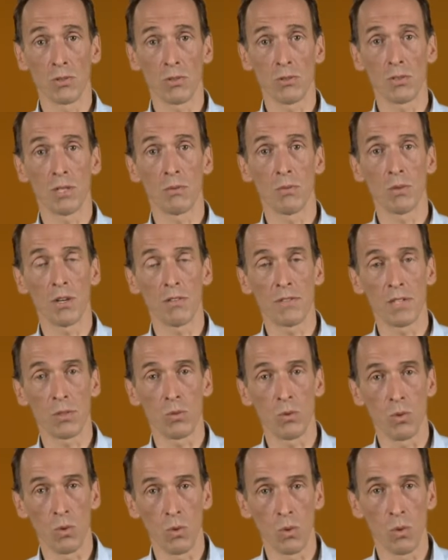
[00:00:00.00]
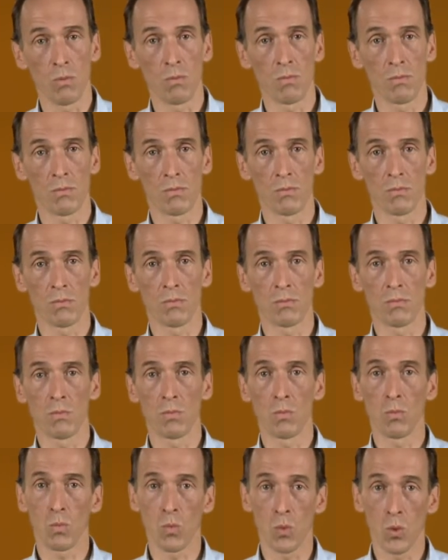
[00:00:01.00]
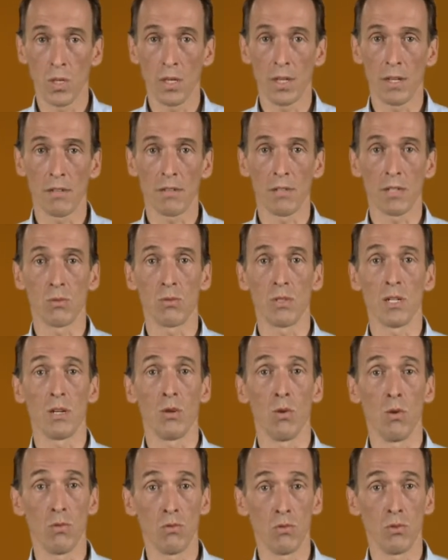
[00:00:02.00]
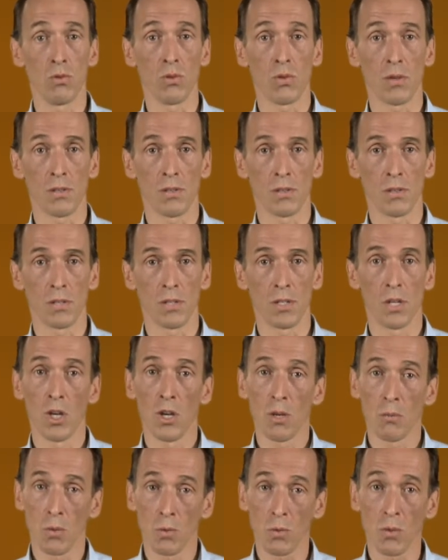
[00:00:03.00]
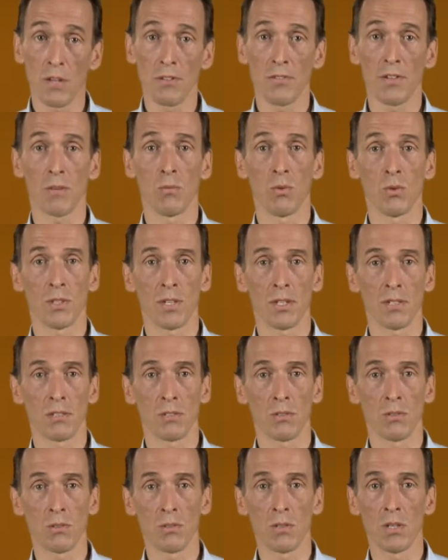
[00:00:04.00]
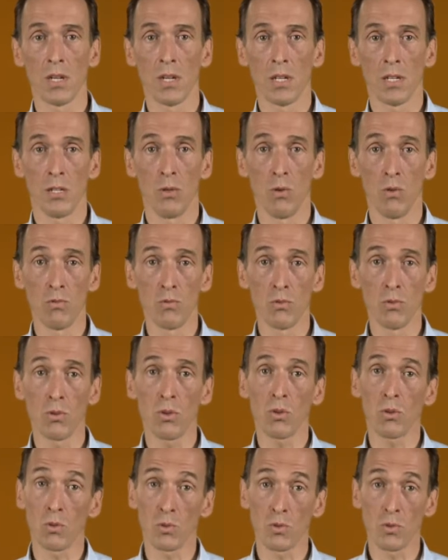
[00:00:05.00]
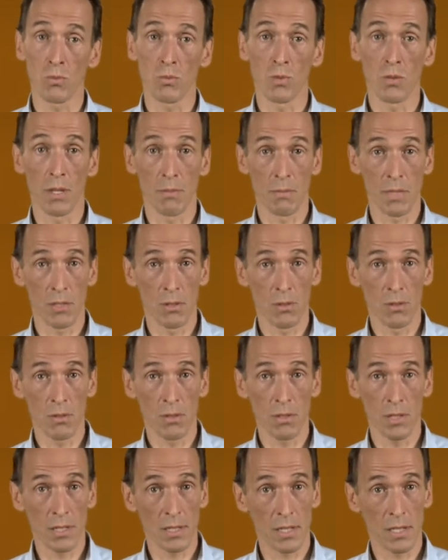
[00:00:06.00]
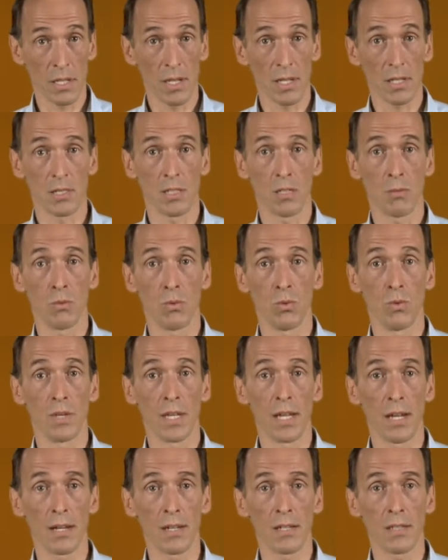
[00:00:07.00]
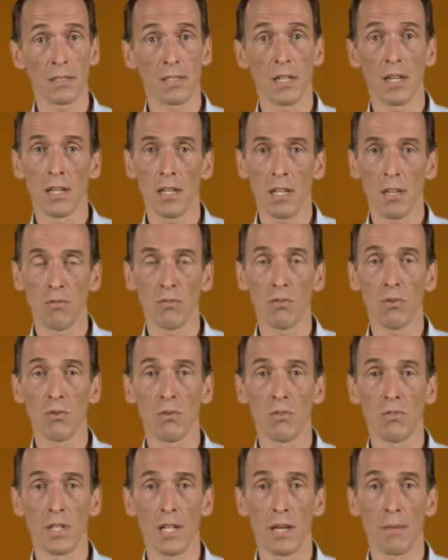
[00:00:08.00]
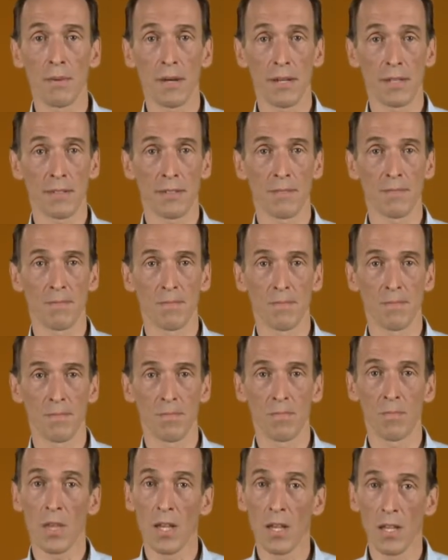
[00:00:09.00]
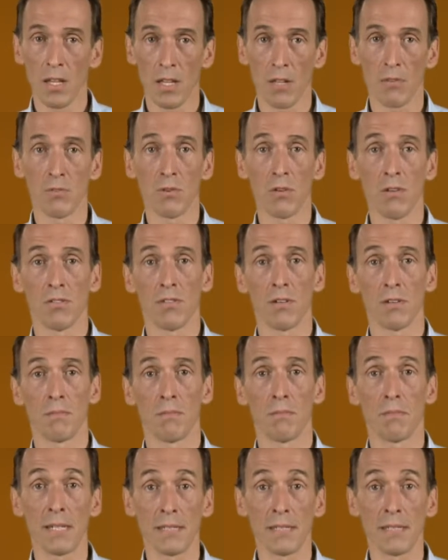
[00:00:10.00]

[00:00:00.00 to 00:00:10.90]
mixing it with water, then with yeast. During fermentation, yeast consumes starch and emits gas bubbles, making the dough rise.